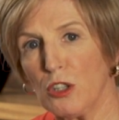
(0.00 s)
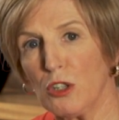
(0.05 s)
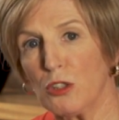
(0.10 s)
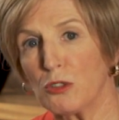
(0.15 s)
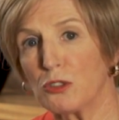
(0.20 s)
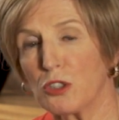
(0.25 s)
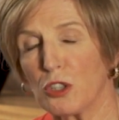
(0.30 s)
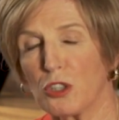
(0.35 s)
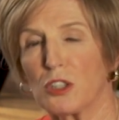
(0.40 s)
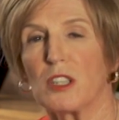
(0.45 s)

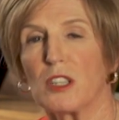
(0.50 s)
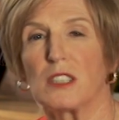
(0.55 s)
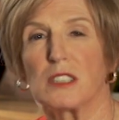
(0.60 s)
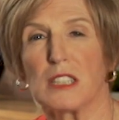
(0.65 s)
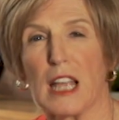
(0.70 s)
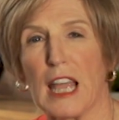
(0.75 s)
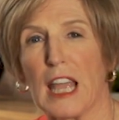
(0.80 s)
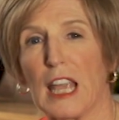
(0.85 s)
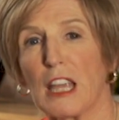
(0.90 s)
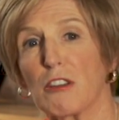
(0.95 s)
who took
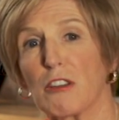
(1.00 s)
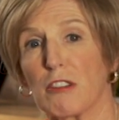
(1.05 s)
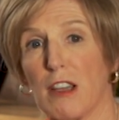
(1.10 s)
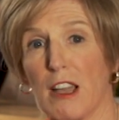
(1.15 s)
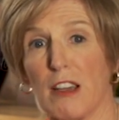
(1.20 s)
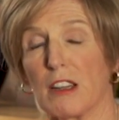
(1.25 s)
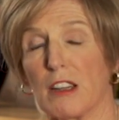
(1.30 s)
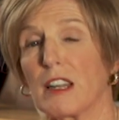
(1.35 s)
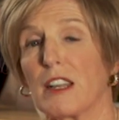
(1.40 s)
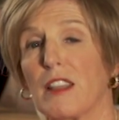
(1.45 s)
his anger
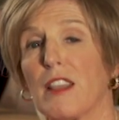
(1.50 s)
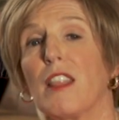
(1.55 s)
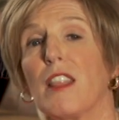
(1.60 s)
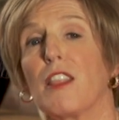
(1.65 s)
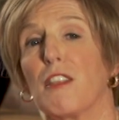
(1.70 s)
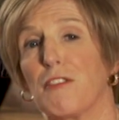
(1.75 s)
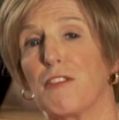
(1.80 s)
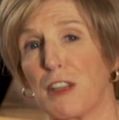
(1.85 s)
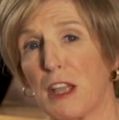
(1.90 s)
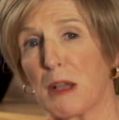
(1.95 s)
out on
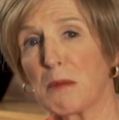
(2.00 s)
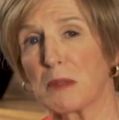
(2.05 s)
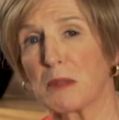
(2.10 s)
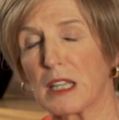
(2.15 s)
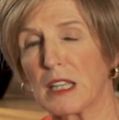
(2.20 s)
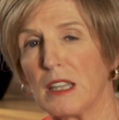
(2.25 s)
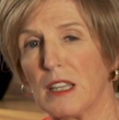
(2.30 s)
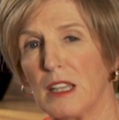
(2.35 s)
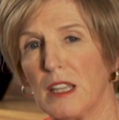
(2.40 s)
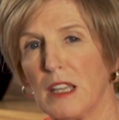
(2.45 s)
the
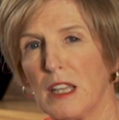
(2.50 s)
family,